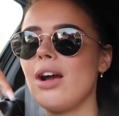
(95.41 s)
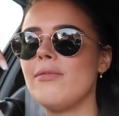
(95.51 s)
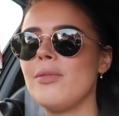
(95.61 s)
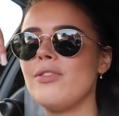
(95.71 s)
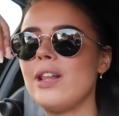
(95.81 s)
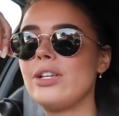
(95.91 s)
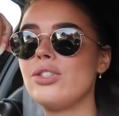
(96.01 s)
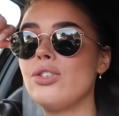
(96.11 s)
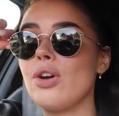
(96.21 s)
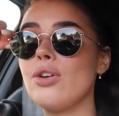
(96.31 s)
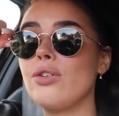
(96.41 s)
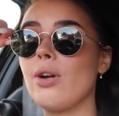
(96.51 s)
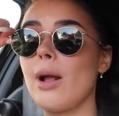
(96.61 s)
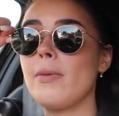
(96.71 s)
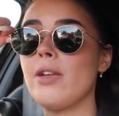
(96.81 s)
I've been feeling so
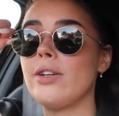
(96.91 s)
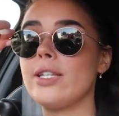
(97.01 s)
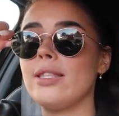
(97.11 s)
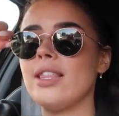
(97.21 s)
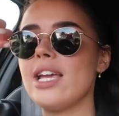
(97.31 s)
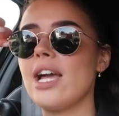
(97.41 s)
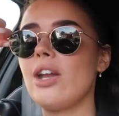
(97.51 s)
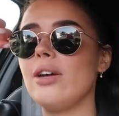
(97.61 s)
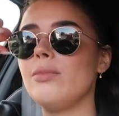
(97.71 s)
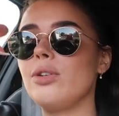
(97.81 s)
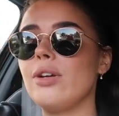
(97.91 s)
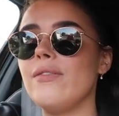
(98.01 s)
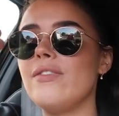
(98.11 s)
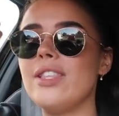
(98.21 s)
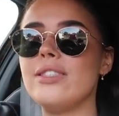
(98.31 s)
crappy recently and I'm
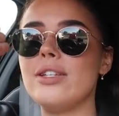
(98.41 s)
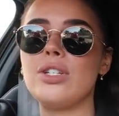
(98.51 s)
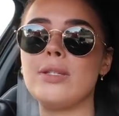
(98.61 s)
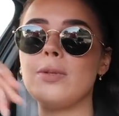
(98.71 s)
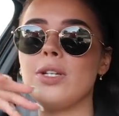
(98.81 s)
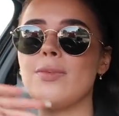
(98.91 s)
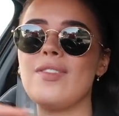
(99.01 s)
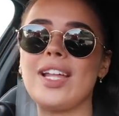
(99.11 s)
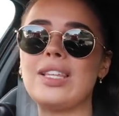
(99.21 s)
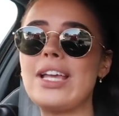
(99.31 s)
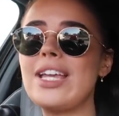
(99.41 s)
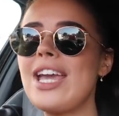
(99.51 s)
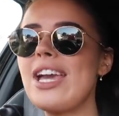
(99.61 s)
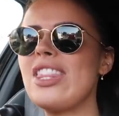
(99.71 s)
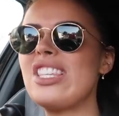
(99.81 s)
convinced it's just because we've had like
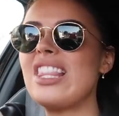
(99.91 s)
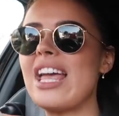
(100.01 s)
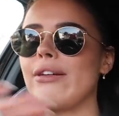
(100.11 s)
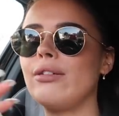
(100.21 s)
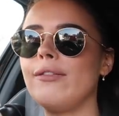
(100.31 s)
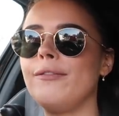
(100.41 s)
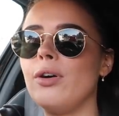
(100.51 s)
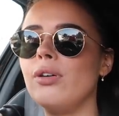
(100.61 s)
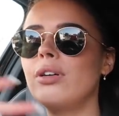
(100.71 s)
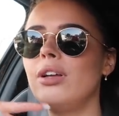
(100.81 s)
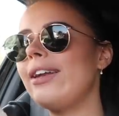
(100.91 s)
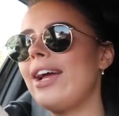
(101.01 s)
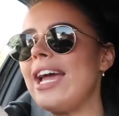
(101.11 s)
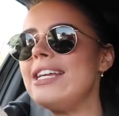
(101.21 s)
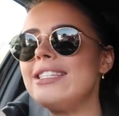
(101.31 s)
this layer of fog and
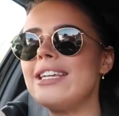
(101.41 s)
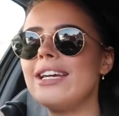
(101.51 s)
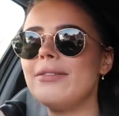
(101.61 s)
I hate it.